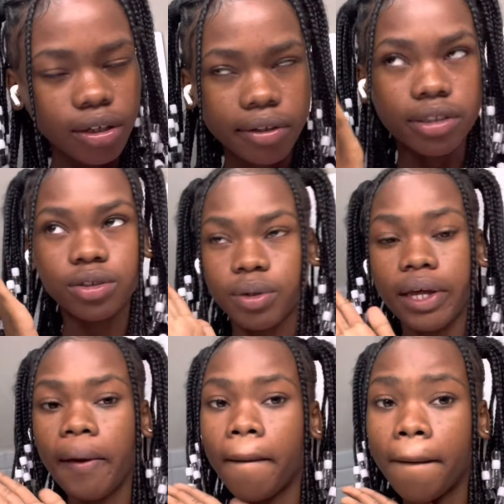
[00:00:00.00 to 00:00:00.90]
Cause
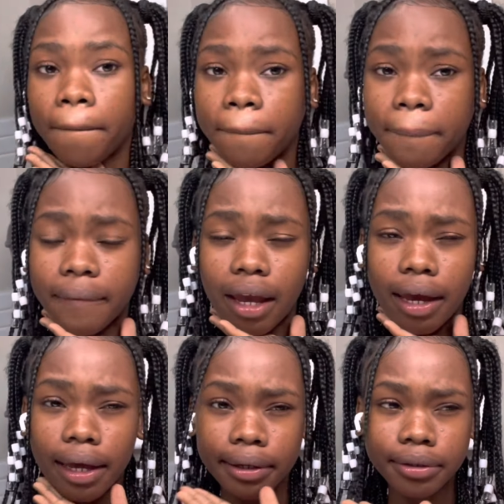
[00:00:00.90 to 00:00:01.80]
what?
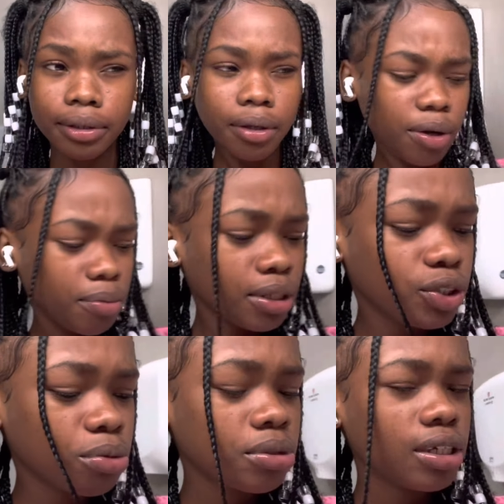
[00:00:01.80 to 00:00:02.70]
And I'm gonna
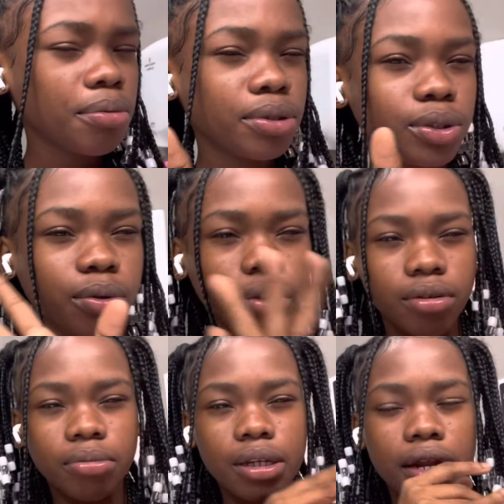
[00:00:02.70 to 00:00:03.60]
show my Starbucks drink. Well,
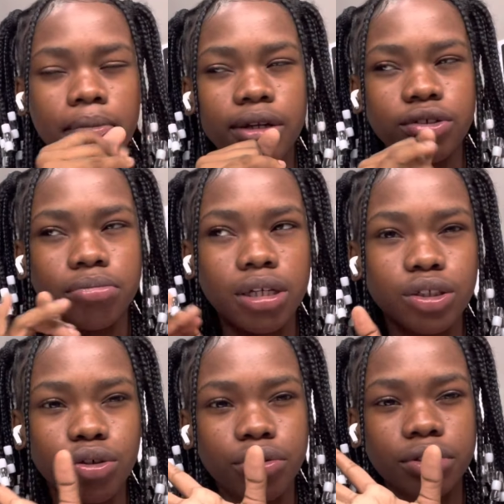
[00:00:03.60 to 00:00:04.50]
me not a bathroom, that's
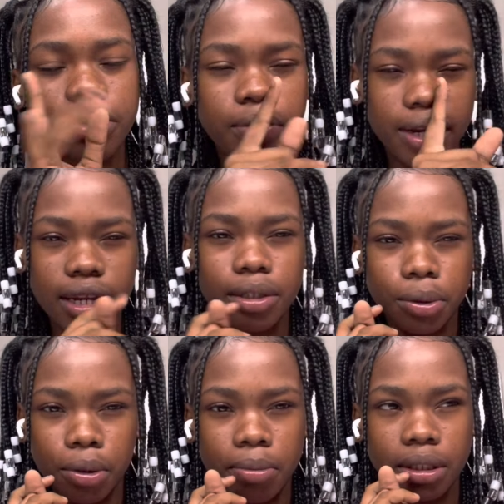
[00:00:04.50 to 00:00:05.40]
the girls. Oh, I didn't show
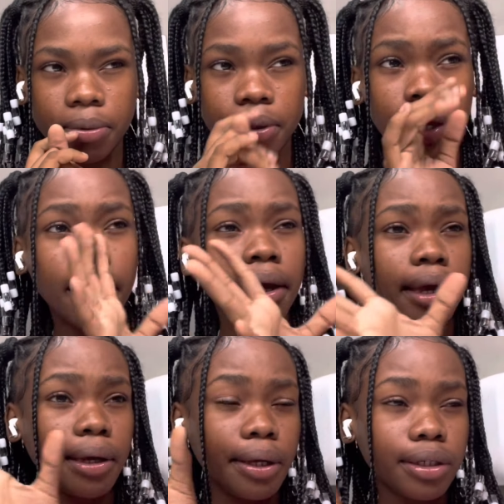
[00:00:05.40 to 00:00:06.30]
you my story.
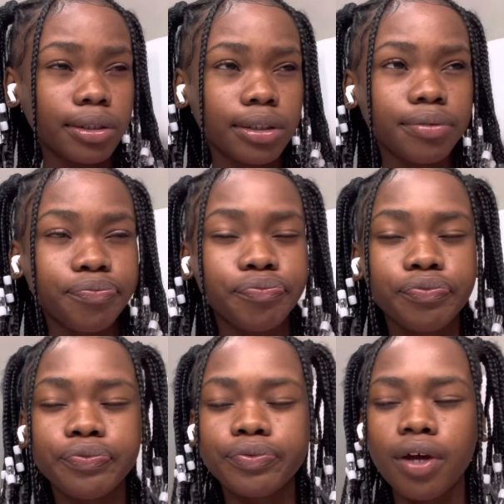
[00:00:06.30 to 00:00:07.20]
Is
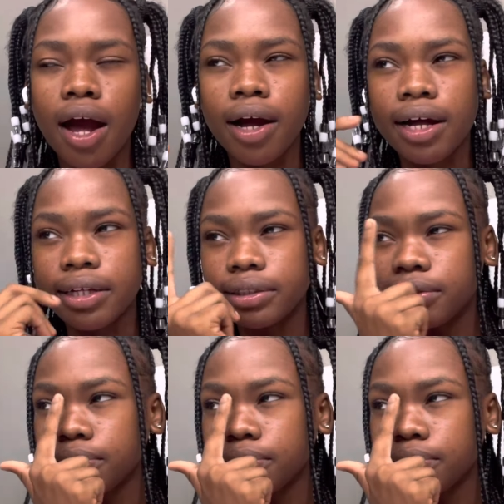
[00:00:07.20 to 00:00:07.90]
I got